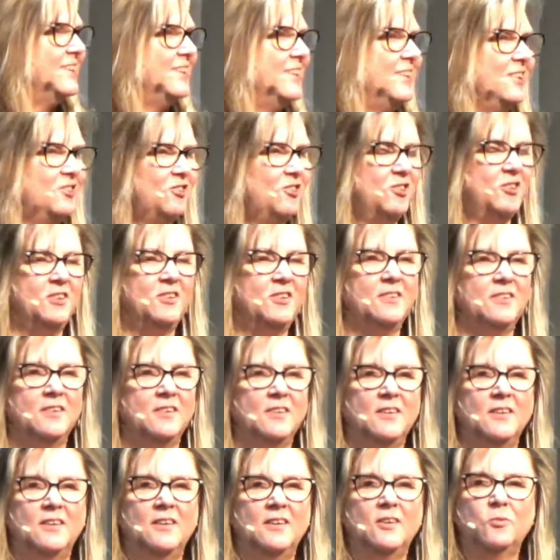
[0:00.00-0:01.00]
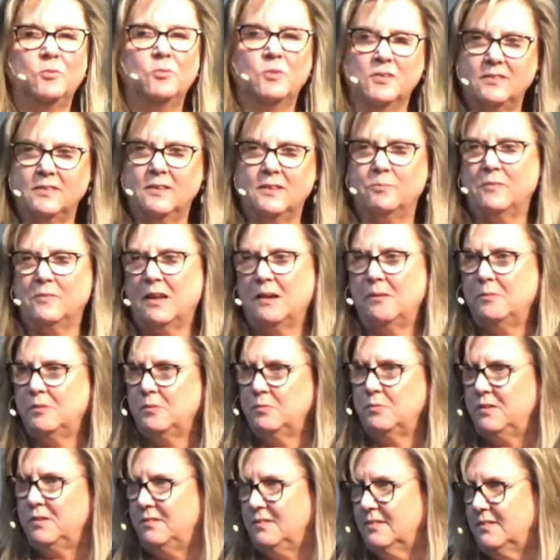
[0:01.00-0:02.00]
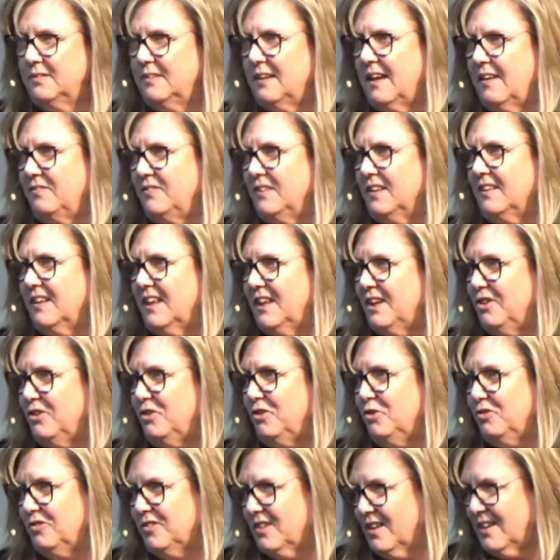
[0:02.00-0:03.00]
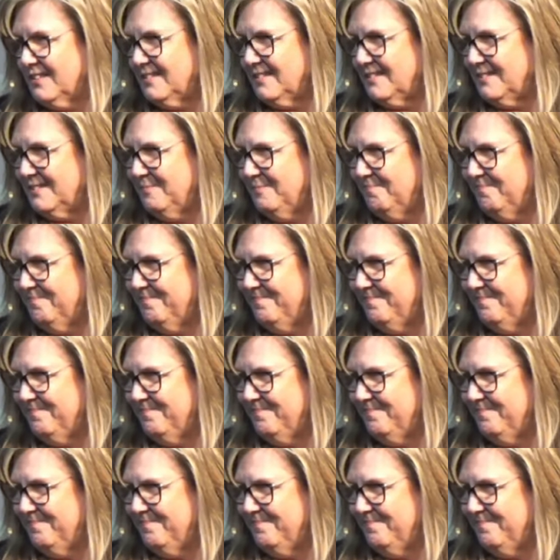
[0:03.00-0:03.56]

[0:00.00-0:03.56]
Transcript: teaching? Well, sometimes we just have to let it use us.